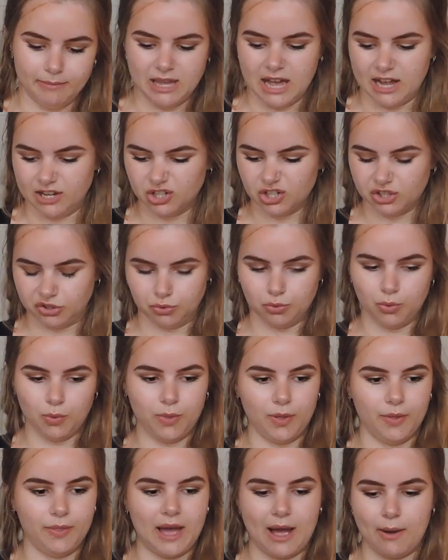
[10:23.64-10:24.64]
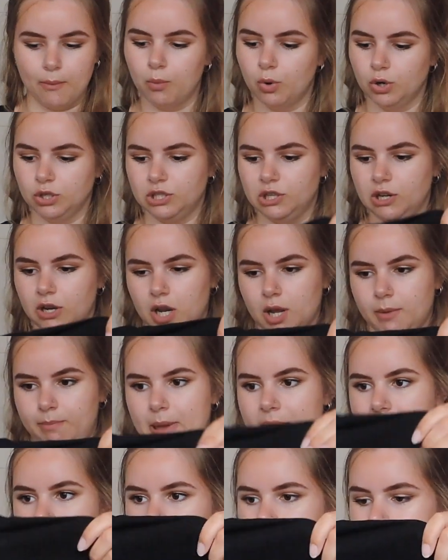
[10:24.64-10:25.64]
Yeah, I just thought that that would look a
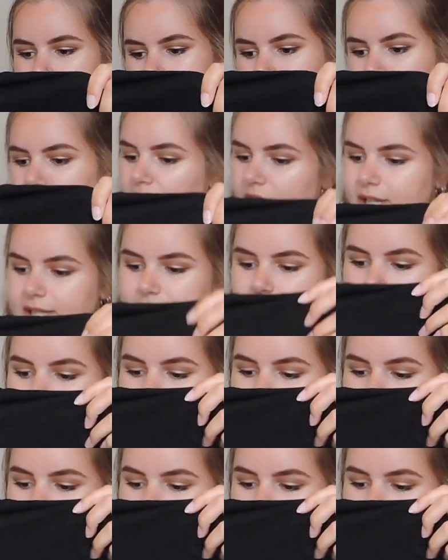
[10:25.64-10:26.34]
bit nicer